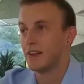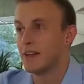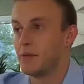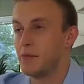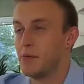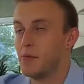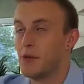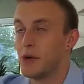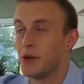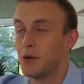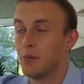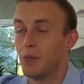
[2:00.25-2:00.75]
I'm
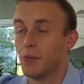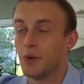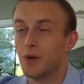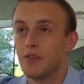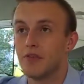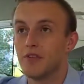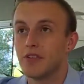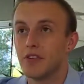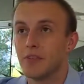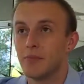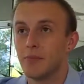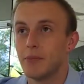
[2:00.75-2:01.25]
a much more
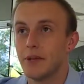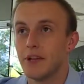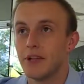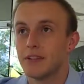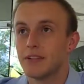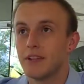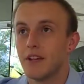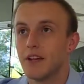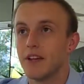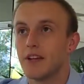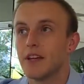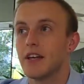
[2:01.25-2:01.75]
confident
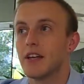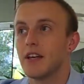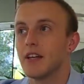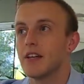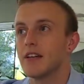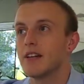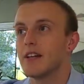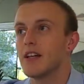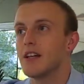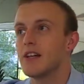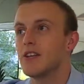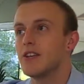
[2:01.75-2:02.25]
person. I think
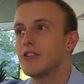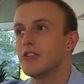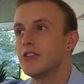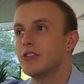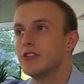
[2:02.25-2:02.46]
it didn't just